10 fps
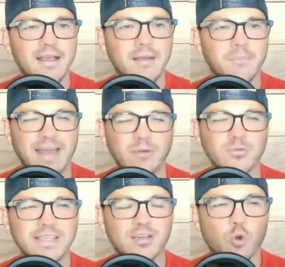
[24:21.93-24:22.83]
I don't
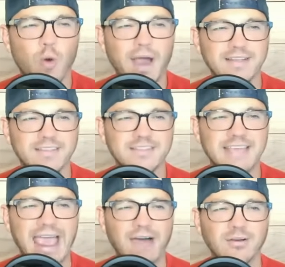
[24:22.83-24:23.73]
think they're quite as
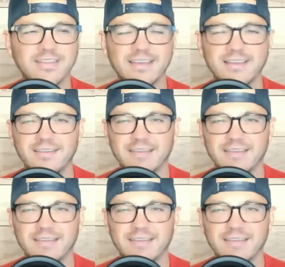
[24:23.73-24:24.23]
talented